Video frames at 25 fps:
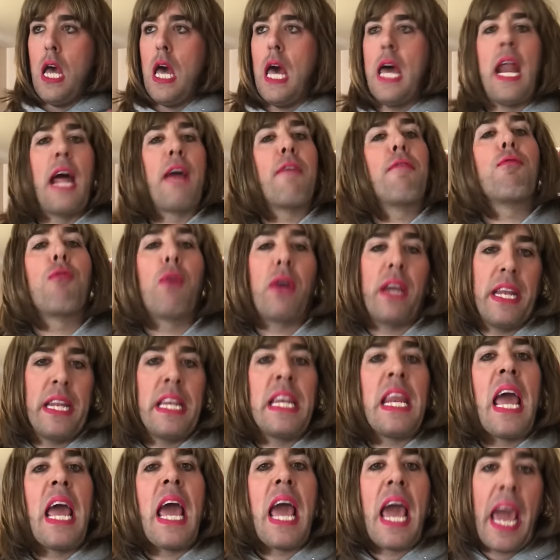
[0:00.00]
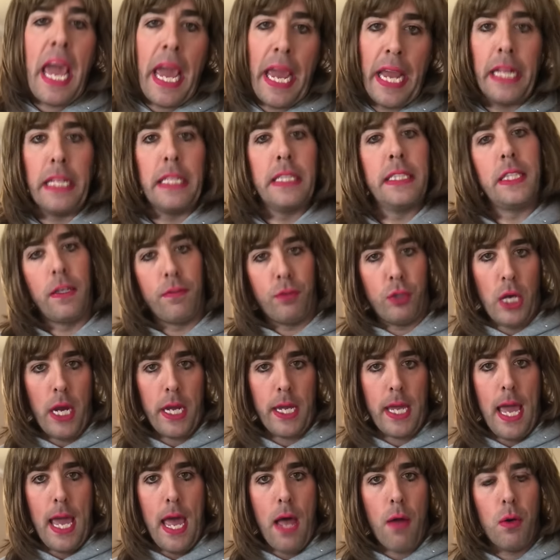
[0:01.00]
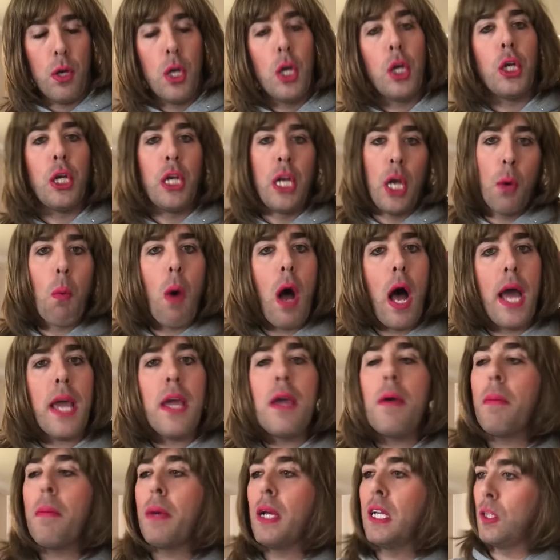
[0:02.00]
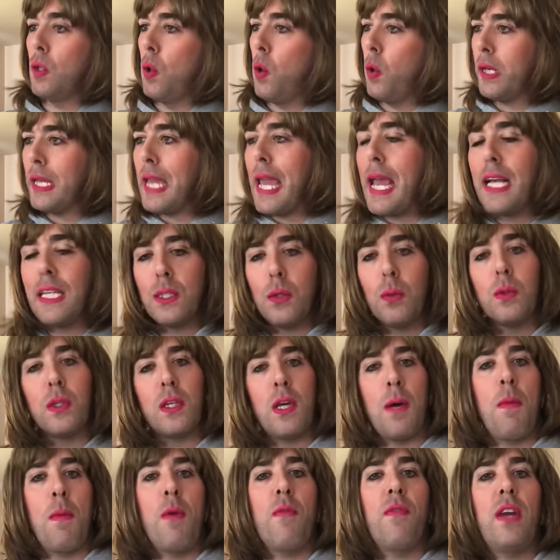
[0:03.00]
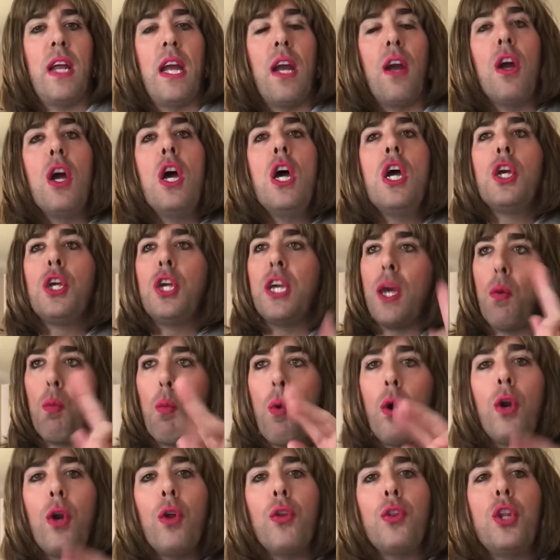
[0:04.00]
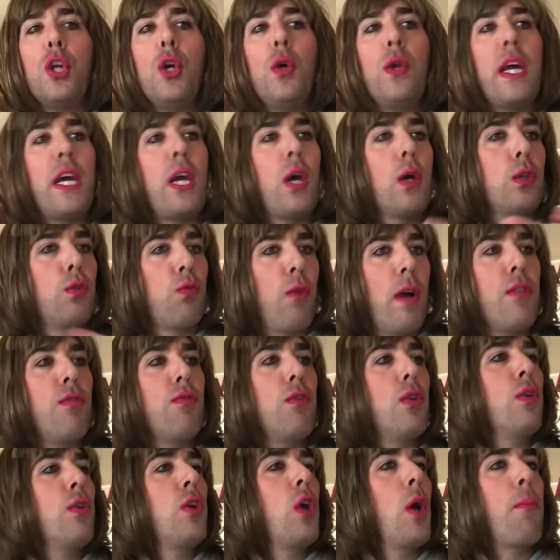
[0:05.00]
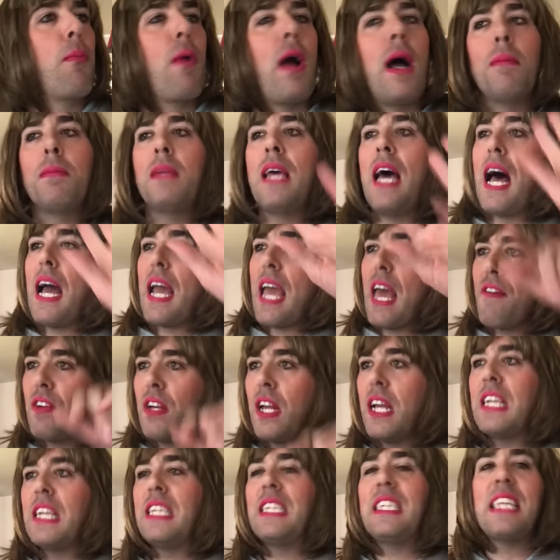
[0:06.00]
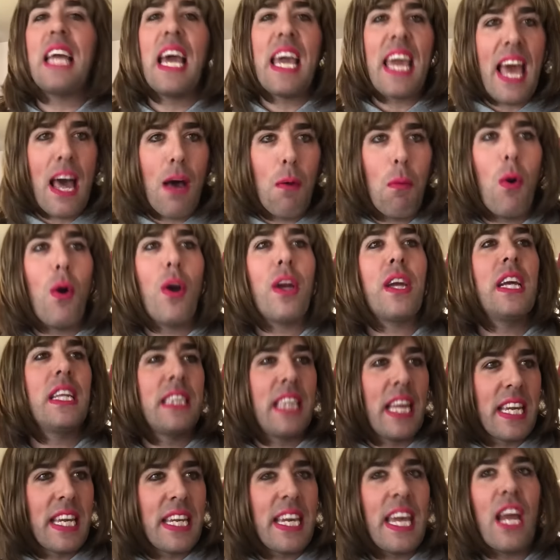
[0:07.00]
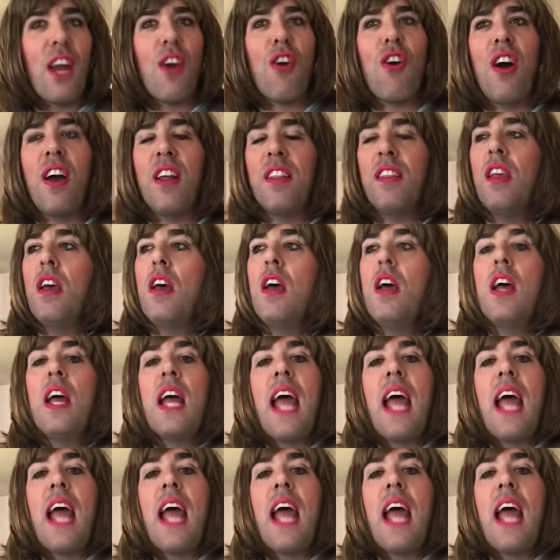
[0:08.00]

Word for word: And I friggin' hate self-checkout. You know why? Because all the assholes come over there. You get one or two that goes right through, no problems. Hi, have a nice day. How are you? Take care, hon.